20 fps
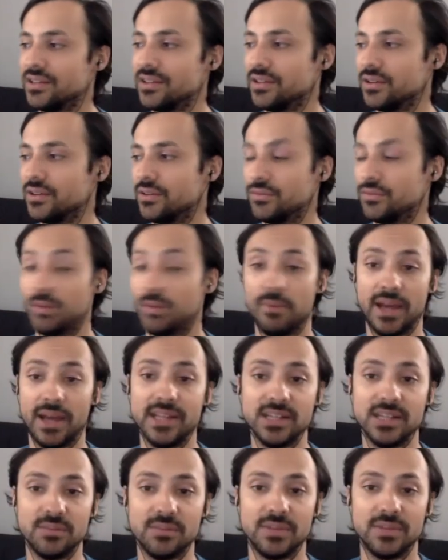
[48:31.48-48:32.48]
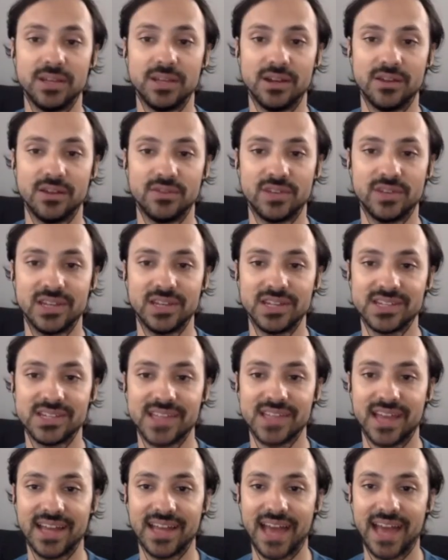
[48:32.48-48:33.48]
reminded me of is
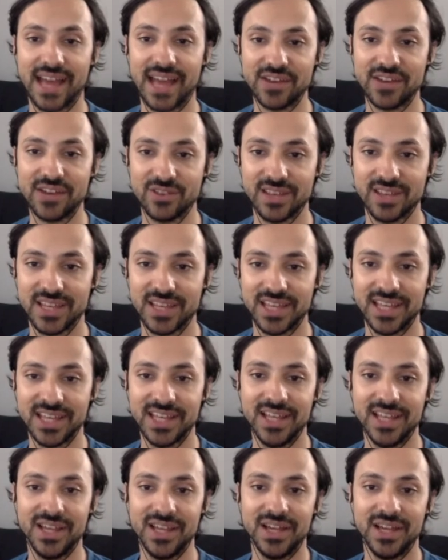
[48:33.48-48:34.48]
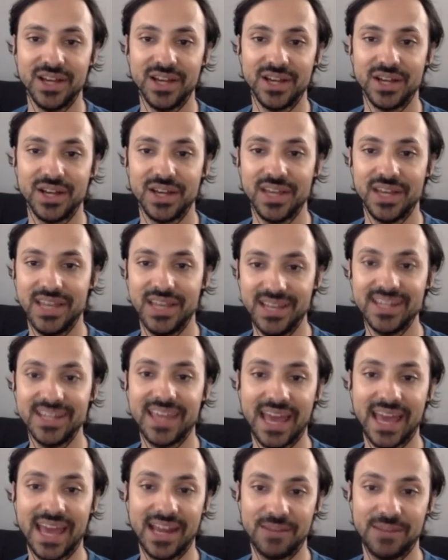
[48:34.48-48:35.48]
that actually in
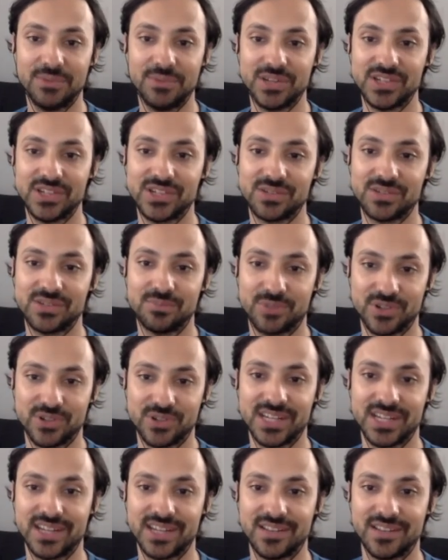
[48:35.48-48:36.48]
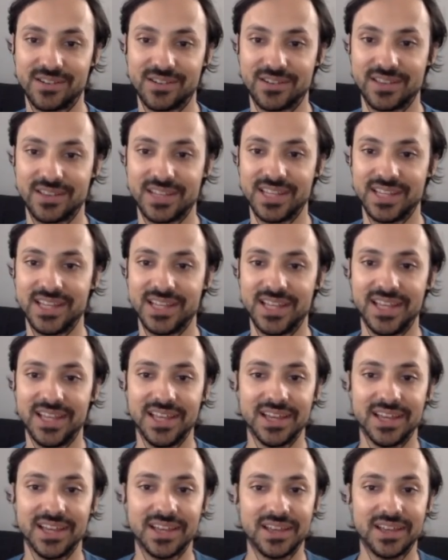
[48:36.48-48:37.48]
cannabis particularly,
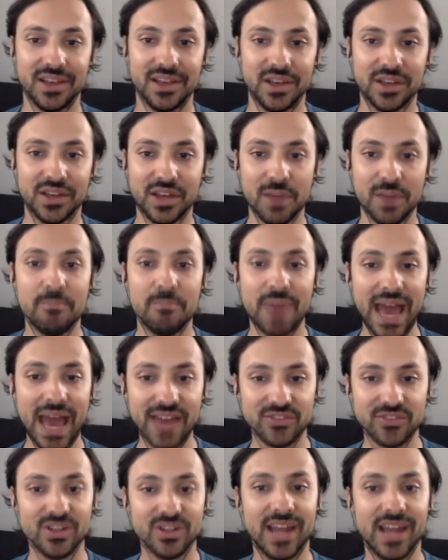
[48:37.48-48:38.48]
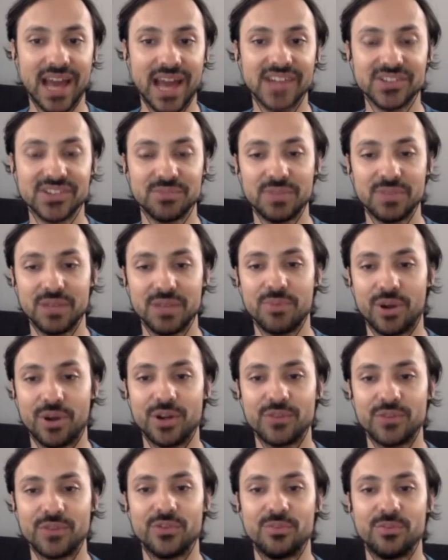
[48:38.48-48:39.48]
compassion has to be a
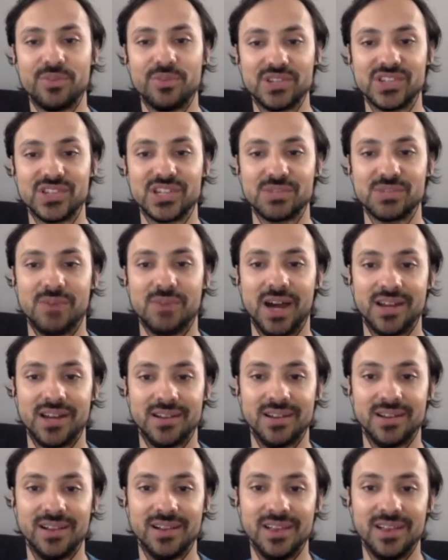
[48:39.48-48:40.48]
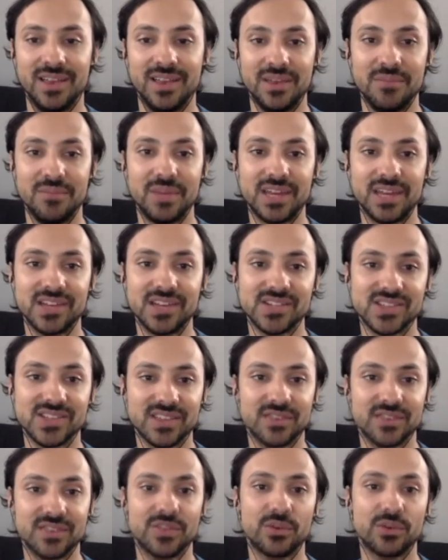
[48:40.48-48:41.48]
part of your business model, because
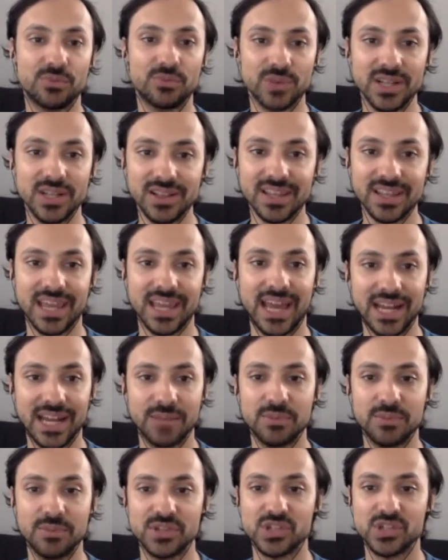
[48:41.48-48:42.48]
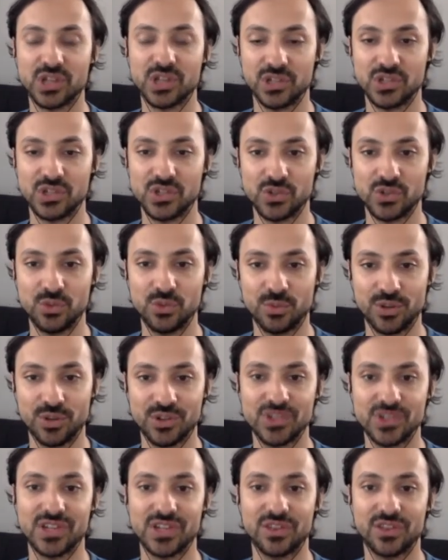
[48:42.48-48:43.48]
the real cannabis
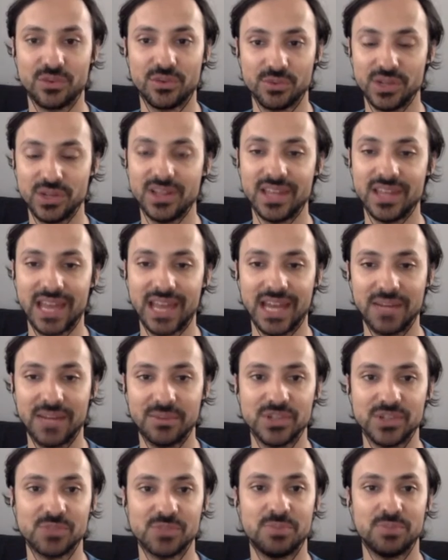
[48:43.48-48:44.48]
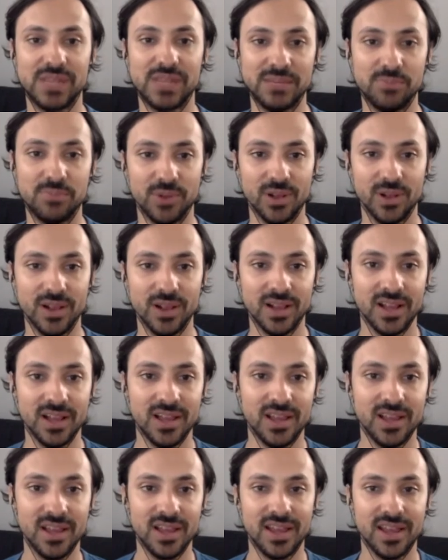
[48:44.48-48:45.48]
consumers and the real cannabis people
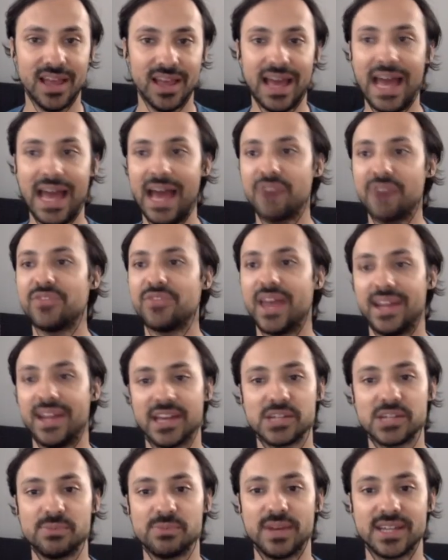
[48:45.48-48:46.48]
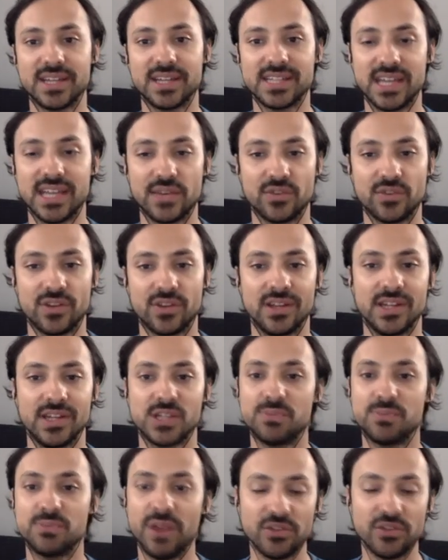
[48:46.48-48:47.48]
have that expectation,
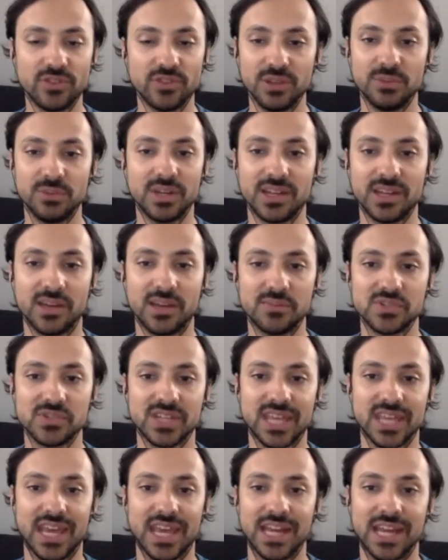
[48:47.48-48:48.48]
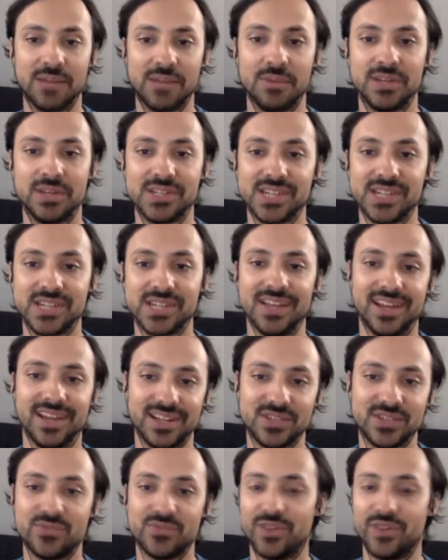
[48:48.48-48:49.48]
especially when it comes to cannabis.
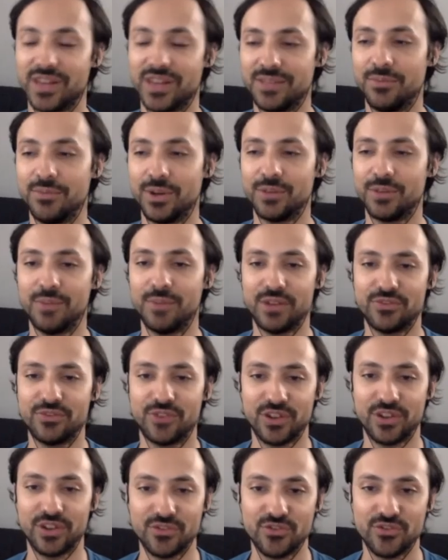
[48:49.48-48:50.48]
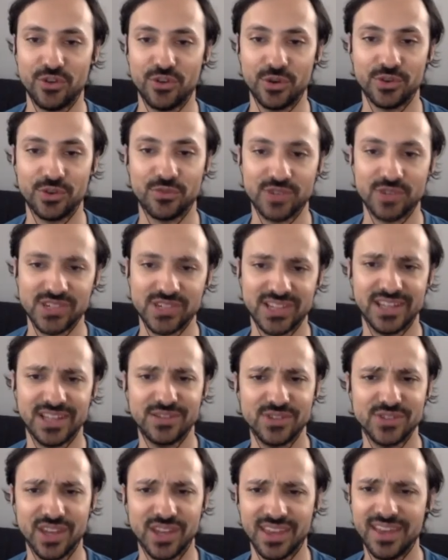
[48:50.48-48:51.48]
It's funny, one of my friends joked recently, he
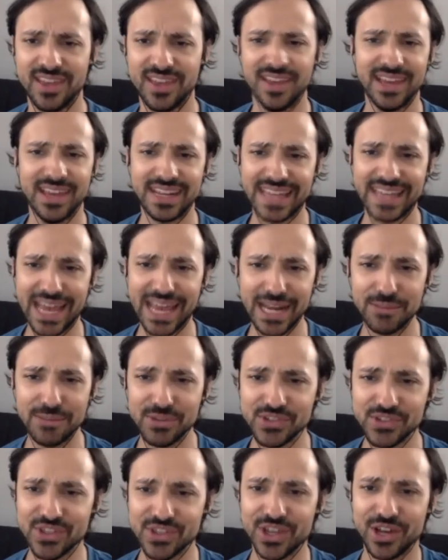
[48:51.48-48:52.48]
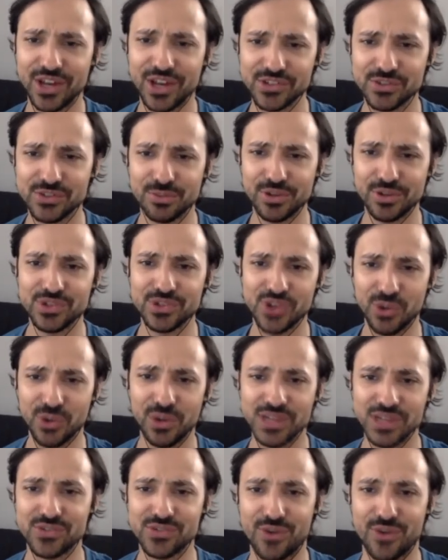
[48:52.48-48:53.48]
was like, in cannabis, the customer is
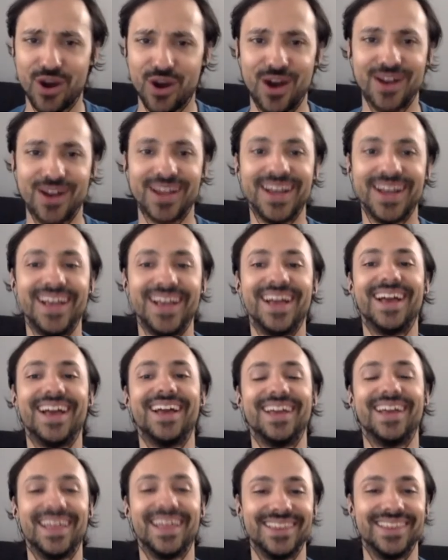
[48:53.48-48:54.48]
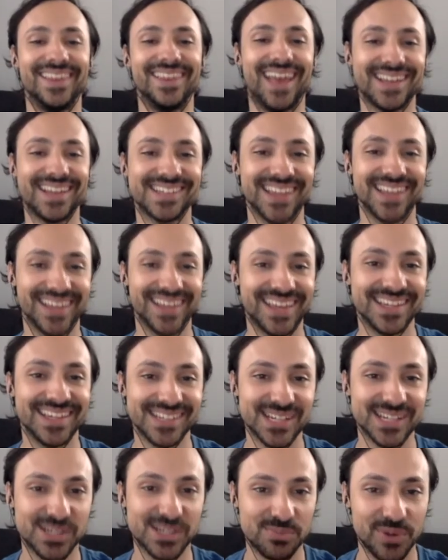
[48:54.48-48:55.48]
always wrong. And that's like his
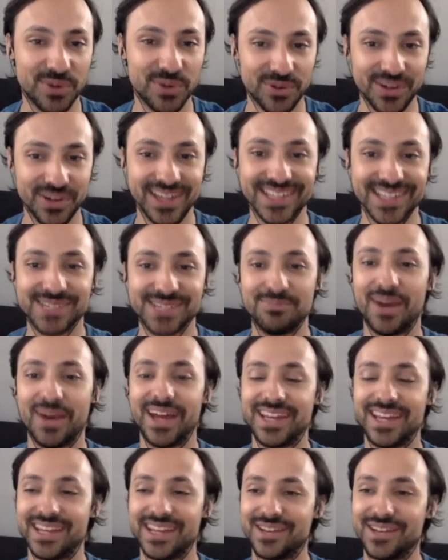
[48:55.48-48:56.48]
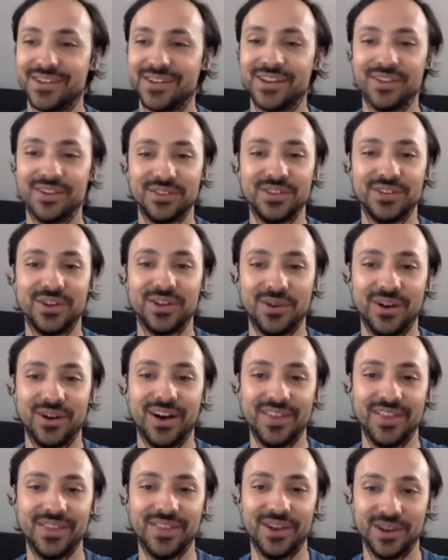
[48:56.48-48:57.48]
experience buying,
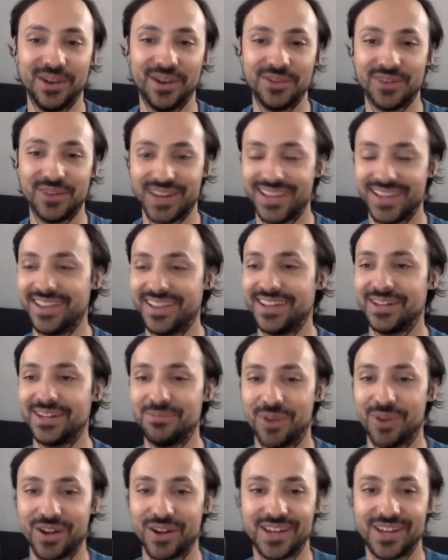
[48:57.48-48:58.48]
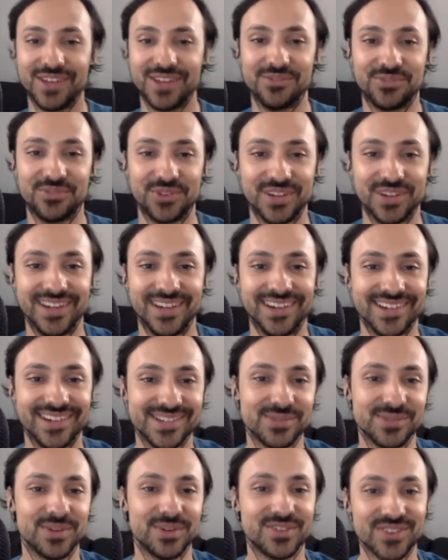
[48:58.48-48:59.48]
on the unregulated market for
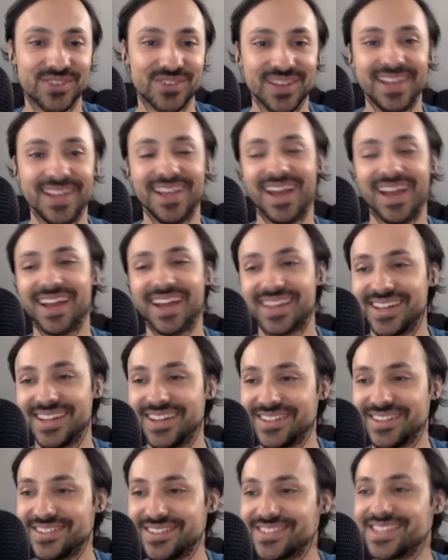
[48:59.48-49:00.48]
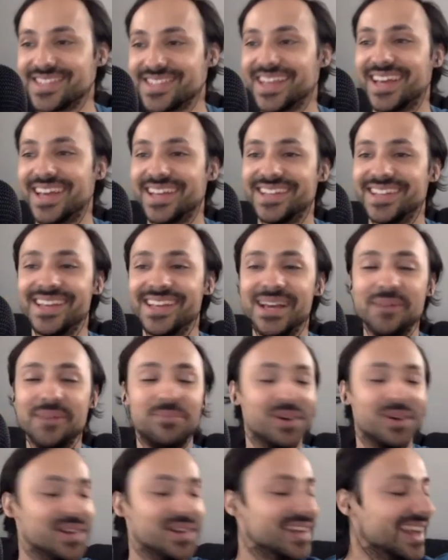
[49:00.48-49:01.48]
years, which I can understand.
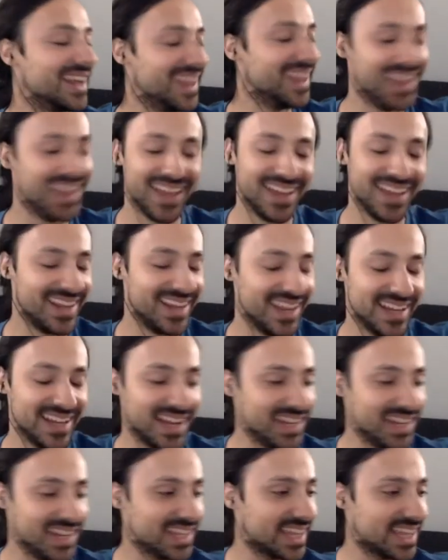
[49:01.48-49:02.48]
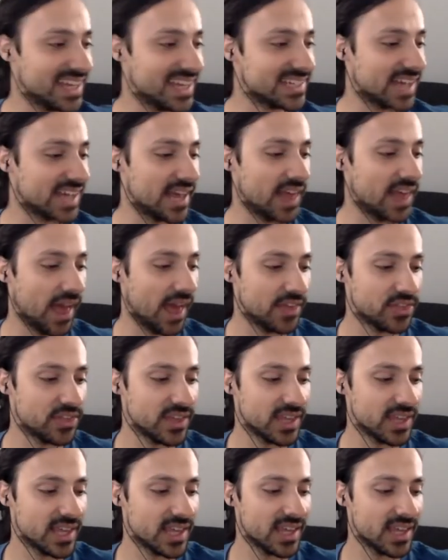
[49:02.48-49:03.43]
But in any case, I think